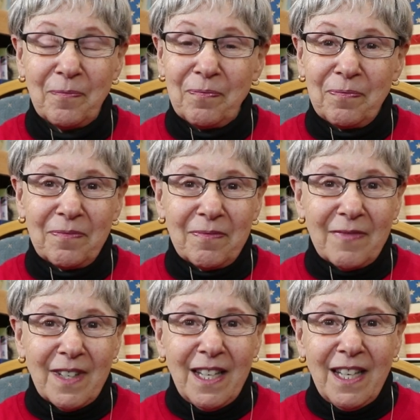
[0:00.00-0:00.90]

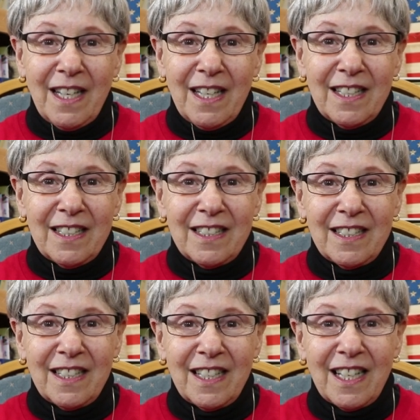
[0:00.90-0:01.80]

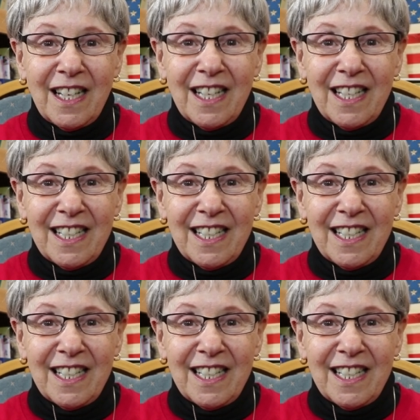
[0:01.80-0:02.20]
No one is speaking in this clip.